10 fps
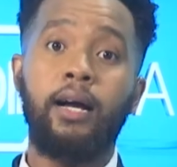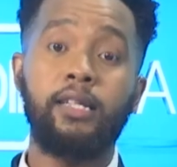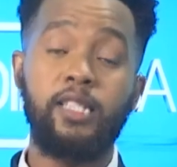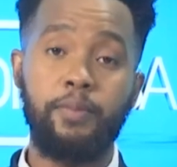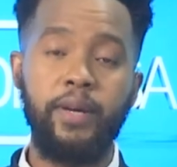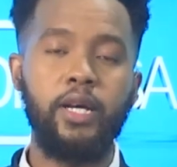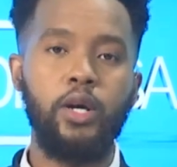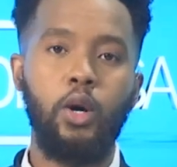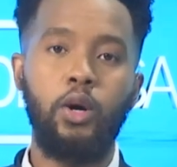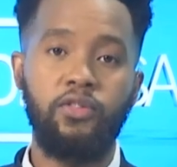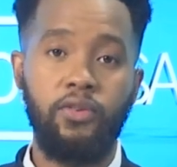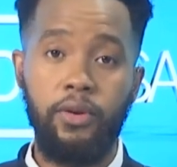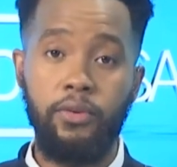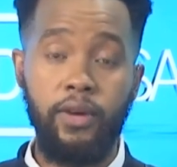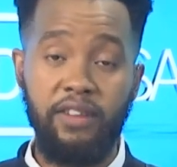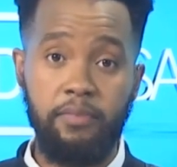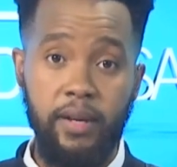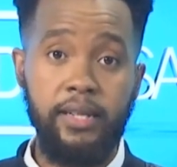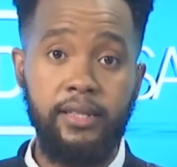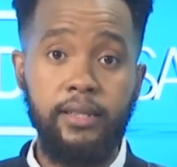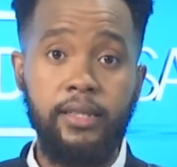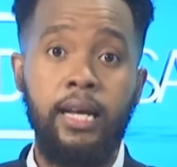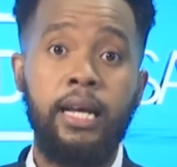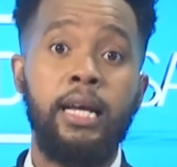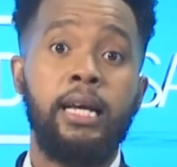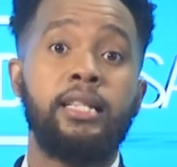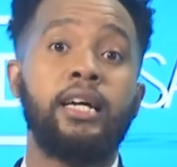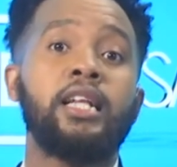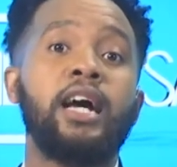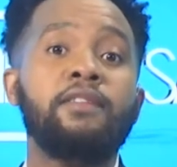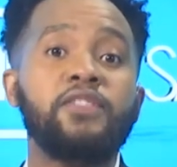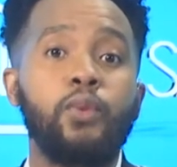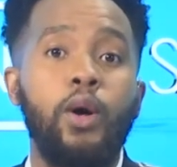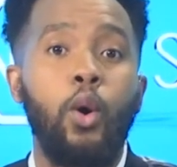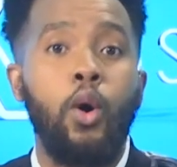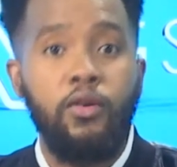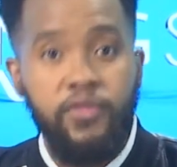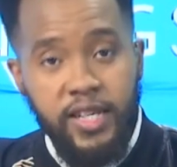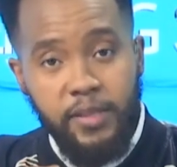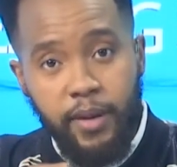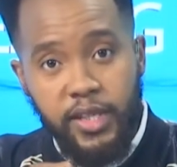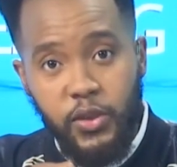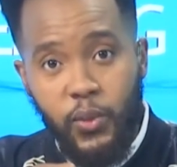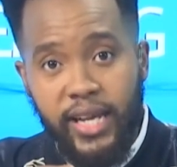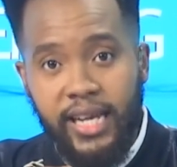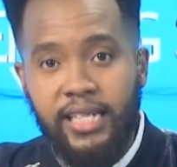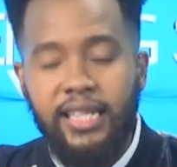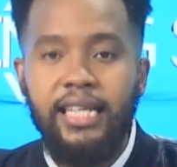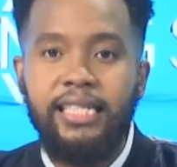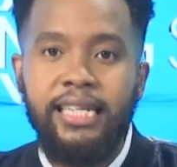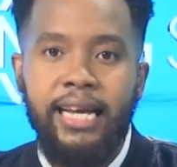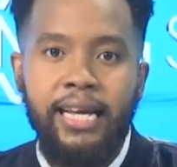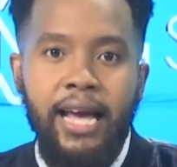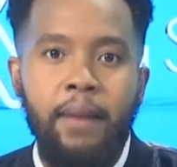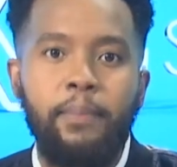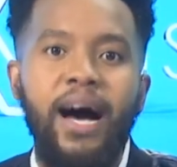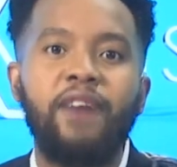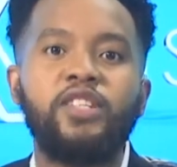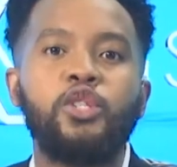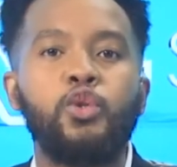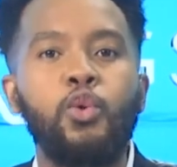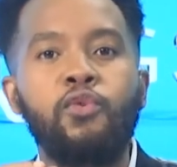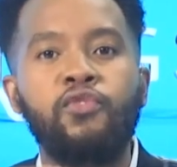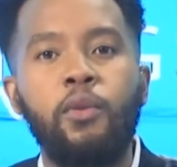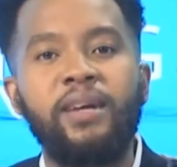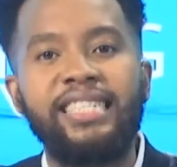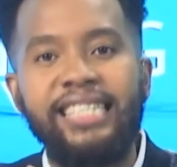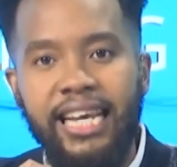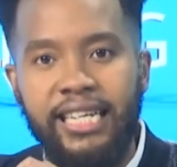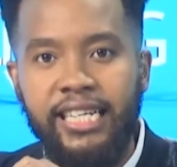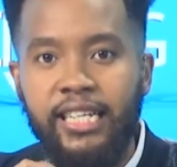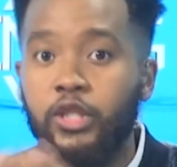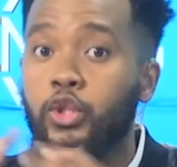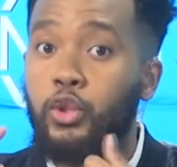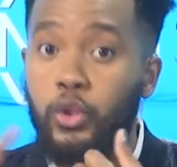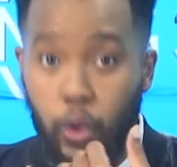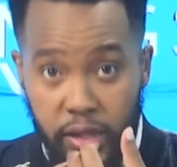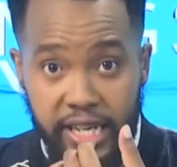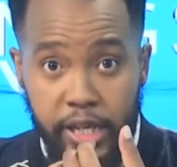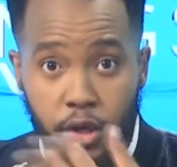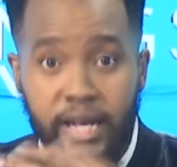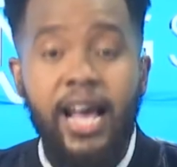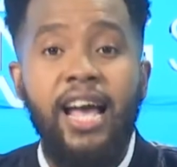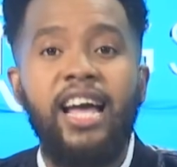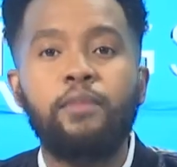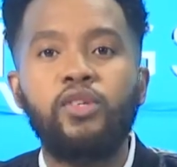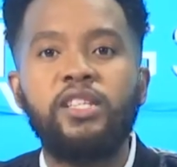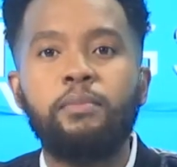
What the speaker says: Speaking of rough places, the gloves were off this past weekend at the DA camp after two former DA leaders, Tony Leon and Mmusi